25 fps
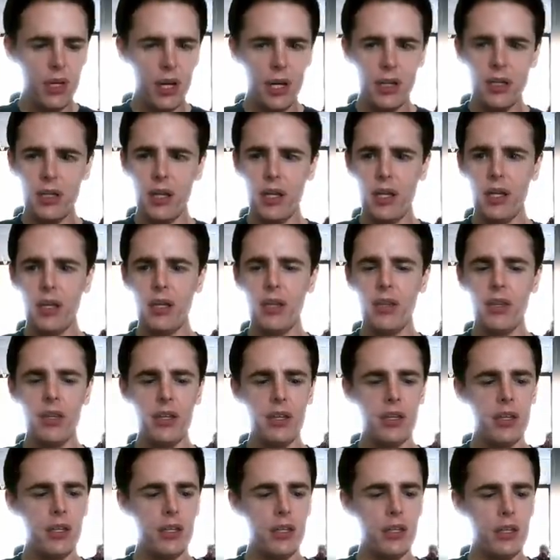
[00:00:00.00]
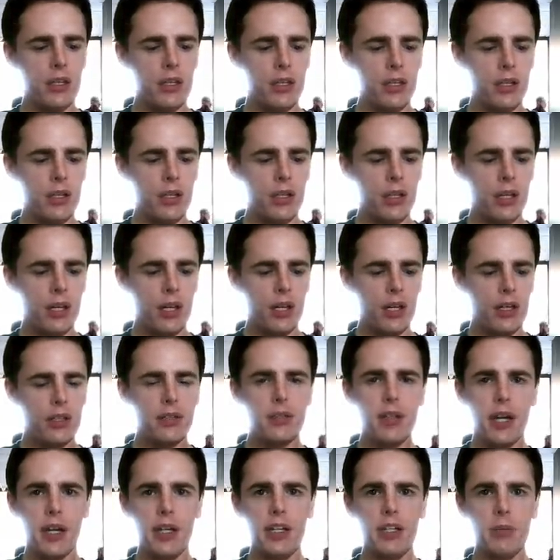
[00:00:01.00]
And then the
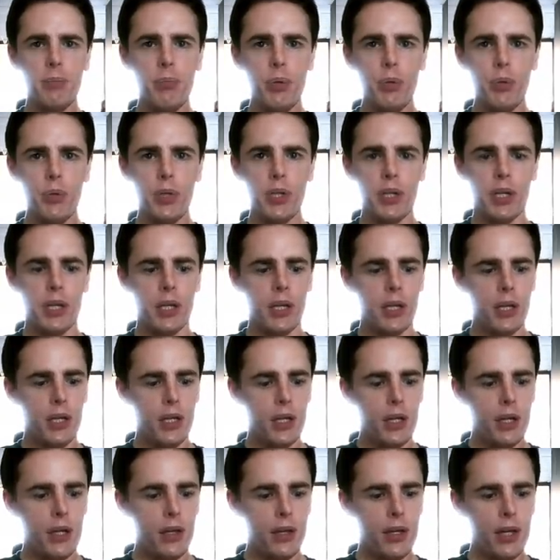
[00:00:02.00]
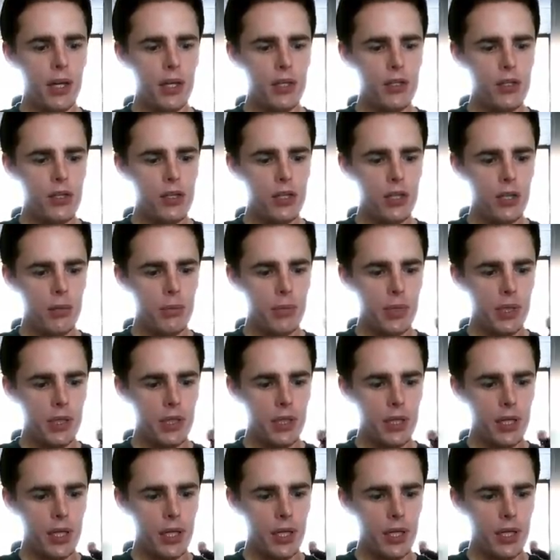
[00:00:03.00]
Dahi Puri, that's
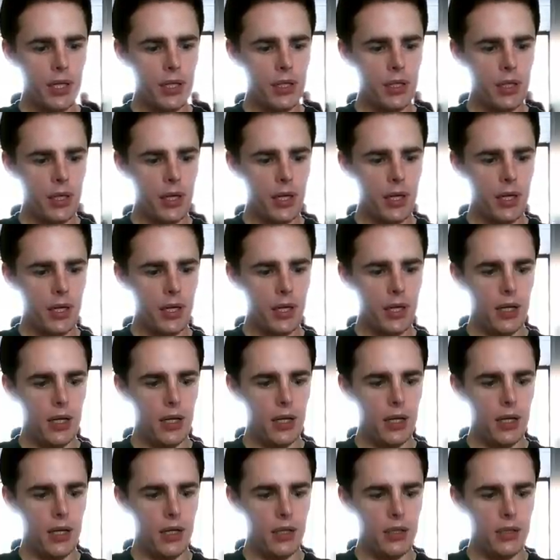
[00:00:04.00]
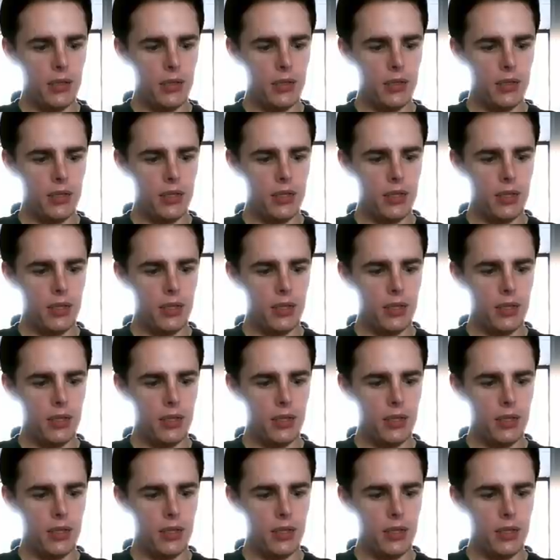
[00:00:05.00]
coming in at